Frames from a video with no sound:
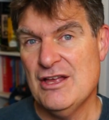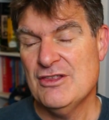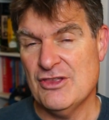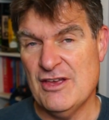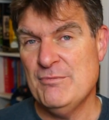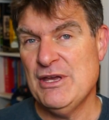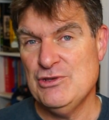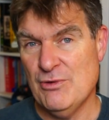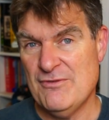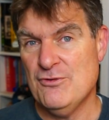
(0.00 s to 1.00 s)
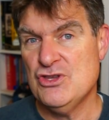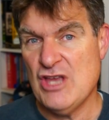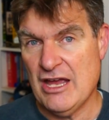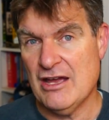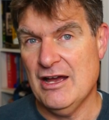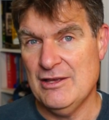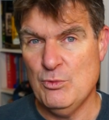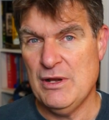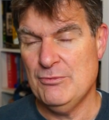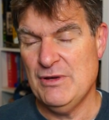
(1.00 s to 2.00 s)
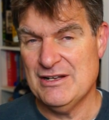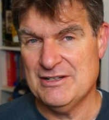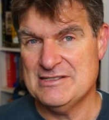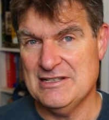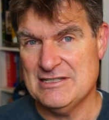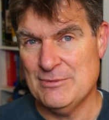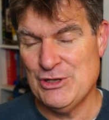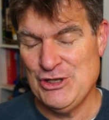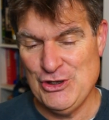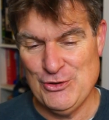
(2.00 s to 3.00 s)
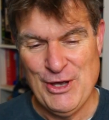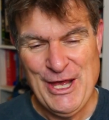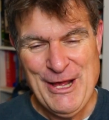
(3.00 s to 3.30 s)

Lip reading: that they've been doing for a decade. When are we going to see something new?